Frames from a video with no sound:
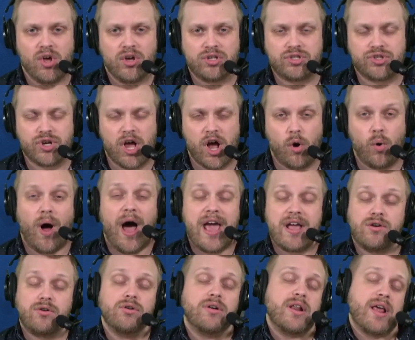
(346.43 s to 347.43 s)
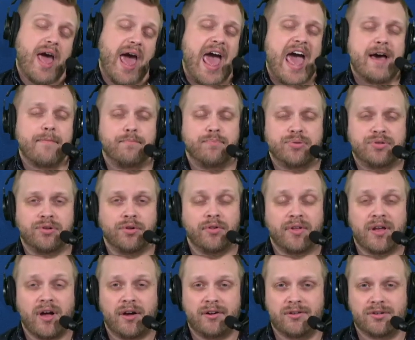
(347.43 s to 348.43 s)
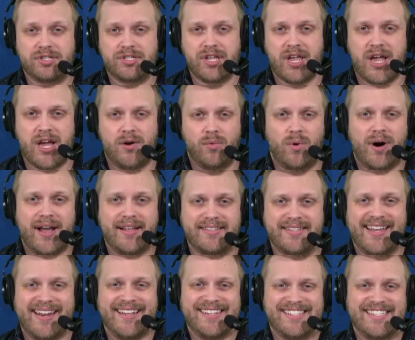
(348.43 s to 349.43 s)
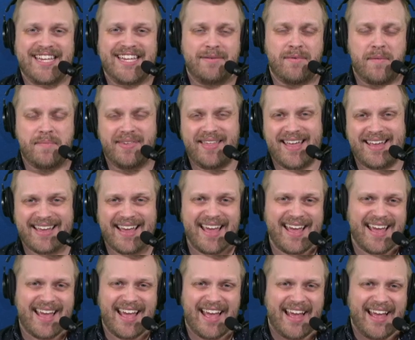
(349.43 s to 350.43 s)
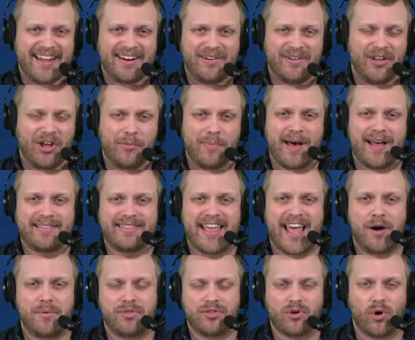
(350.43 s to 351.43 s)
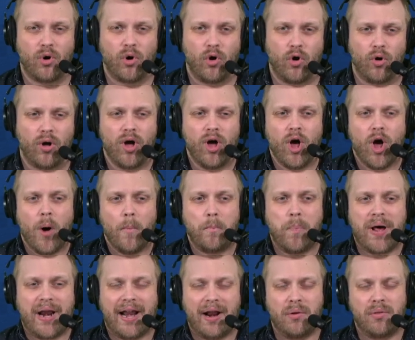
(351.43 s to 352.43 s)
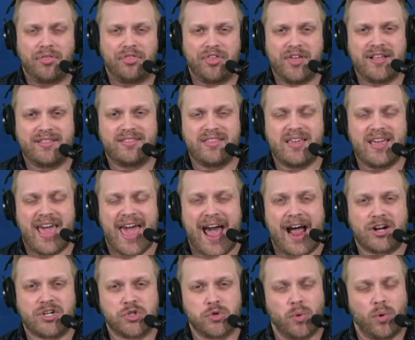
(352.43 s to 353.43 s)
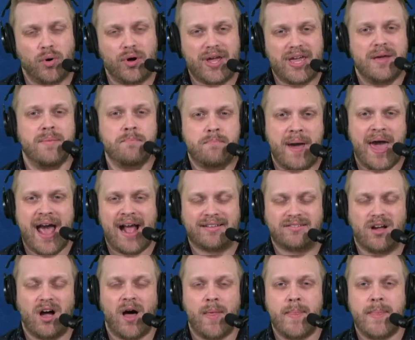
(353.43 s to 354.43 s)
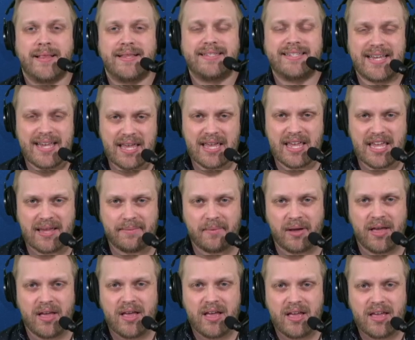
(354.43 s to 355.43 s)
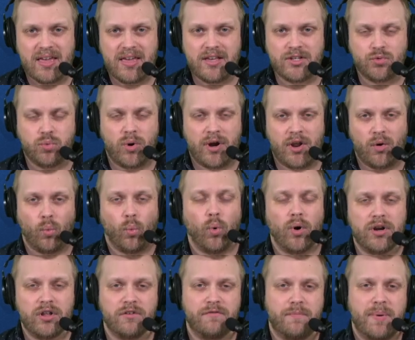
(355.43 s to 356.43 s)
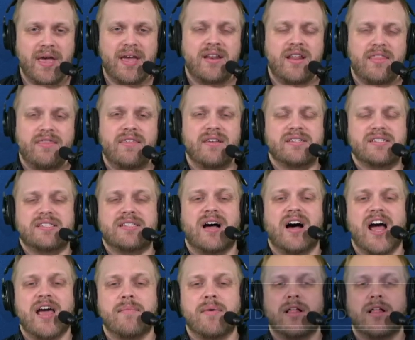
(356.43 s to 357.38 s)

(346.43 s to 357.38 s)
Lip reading: So I could absolutely understand why Tennessee might be like, I don't know about that with Cole. But I don't think the actual impact on the team is what it would have been this time